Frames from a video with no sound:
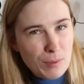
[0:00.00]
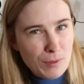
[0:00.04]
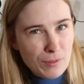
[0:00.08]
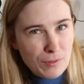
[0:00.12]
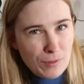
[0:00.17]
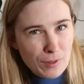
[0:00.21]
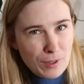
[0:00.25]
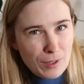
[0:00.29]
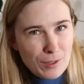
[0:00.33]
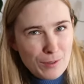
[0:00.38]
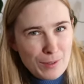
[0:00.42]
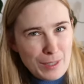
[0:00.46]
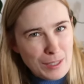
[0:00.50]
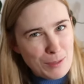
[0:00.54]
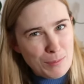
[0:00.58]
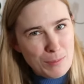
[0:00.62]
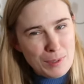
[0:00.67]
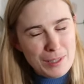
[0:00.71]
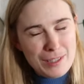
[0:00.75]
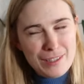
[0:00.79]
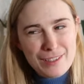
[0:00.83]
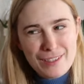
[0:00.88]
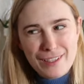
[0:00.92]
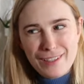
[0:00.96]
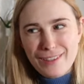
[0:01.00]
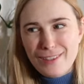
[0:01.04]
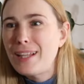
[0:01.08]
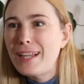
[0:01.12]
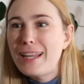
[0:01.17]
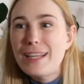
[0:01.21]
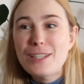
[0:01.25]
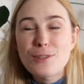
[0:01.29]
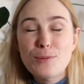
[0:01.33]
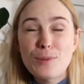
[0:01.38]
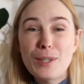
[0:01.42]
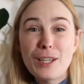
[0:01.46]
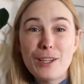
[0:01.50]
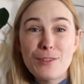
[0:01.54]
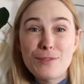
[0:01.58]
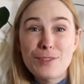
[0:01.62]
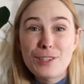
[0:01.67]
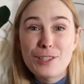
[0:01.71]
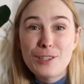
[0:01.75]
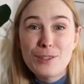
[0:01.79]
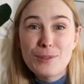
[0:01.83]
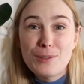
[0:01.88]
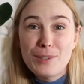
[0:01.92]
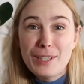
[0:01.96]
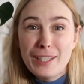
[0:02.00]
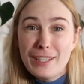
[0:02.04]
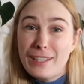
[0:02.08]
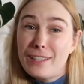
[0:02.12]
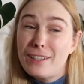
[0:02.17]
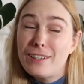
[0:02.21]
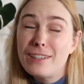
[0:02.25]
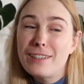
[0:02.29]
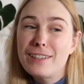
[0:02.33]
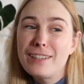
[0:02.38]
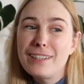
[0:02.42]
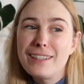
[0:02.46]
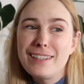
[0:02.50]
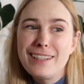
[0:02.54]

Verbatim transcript: before Christmas and the last week of the new year